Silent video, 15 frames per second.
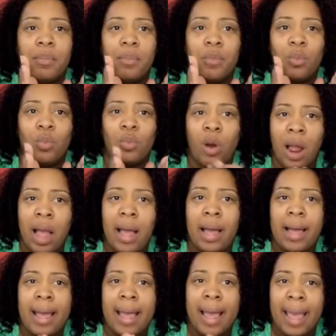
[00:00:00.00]
Rye
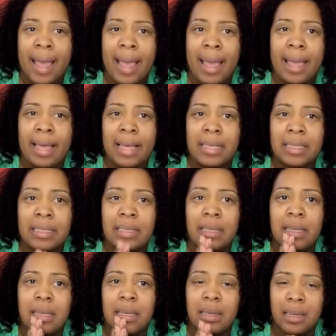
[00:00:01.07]
has
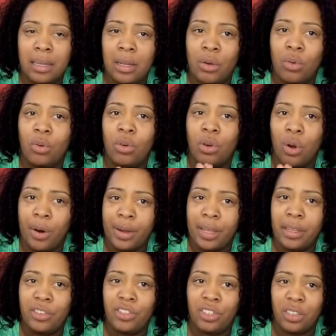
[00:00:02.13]
legal
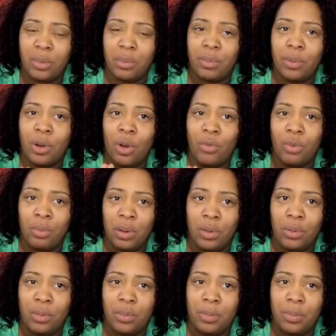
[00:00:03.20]
guardianship over Blue.